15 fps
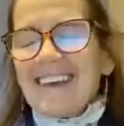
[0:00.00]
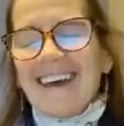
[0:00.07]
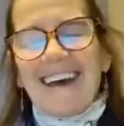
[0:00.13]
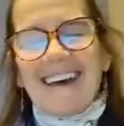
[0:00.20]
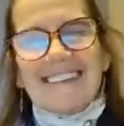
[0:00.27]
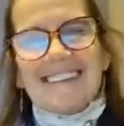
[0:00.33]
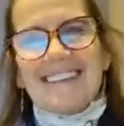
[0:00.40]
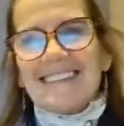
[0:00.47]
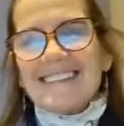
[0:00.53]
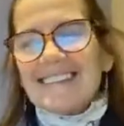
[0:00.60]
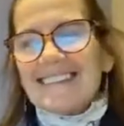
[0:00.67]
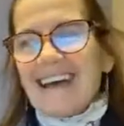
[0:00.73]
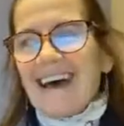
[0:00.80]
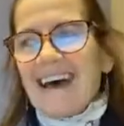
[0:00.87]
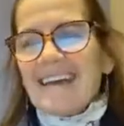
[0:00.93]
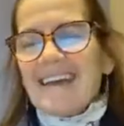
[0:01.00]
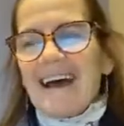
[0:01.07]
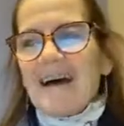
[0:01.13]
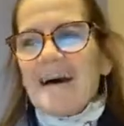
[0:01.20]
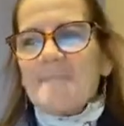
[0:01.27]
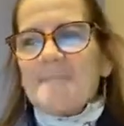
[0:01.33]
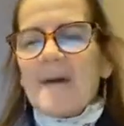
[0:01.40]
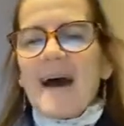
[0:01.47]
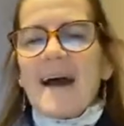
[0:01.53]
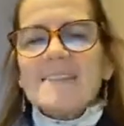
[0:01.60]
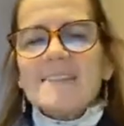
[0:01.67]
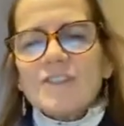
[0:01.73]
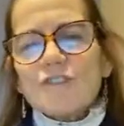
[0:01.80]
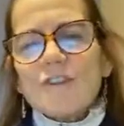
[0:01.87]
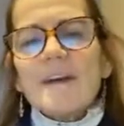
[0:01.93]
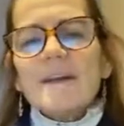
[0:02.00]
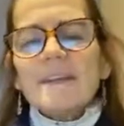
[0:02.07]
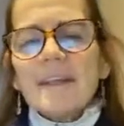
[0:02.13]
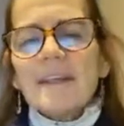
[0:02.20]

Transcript: Yeah, I did not. I struggled